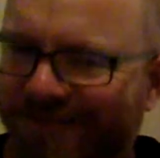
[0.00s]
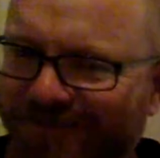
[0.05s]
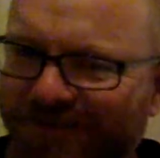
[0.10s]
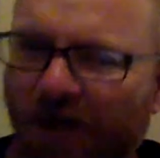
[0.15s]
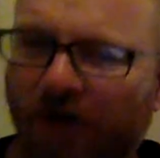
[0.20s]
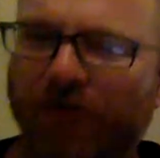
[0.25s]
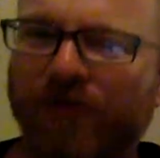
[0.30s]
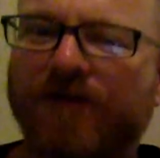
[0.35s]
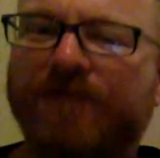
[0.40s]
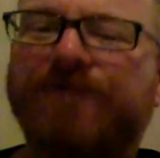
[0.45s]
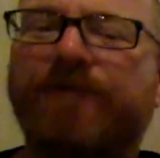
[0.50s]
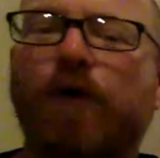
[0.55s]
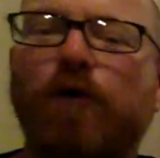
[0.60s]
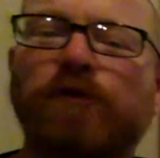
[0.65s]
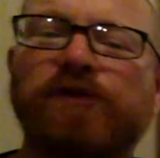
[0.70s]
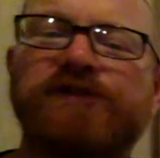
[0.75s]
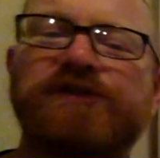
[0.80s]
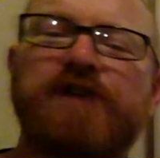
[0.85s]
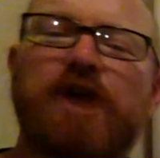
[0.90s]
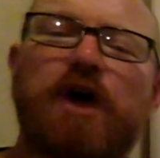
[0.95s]
done the
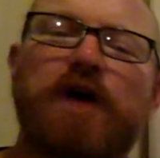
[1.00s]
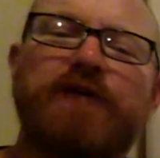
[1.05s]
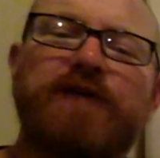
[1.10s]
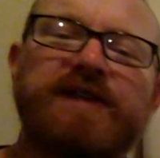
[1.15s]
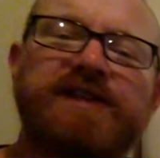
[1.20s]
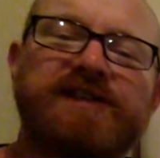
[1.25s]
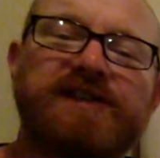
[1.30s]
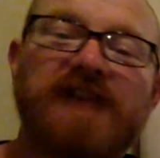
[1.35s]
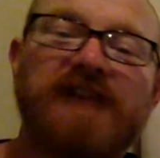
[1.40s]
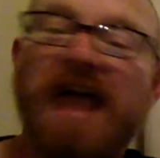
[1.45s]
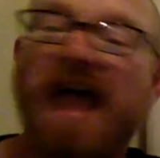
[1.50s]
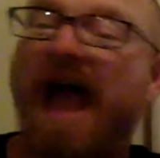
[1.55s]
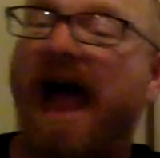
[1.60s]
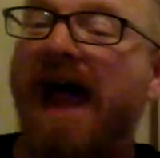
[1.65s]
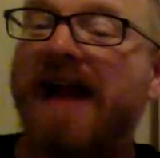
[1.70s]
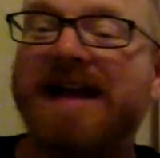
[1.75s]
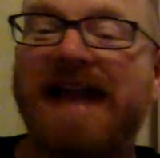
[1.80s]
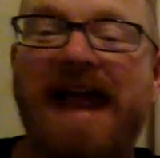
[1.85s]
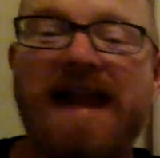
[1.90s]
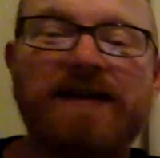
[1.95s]
full service.
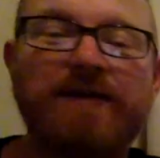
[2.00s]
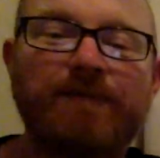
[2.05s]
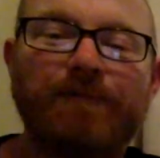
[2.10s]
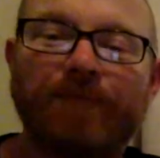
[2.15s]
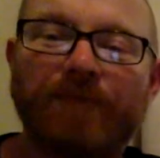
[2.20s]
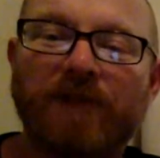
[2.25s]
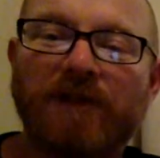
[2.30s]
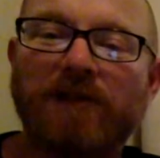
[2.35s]
And then,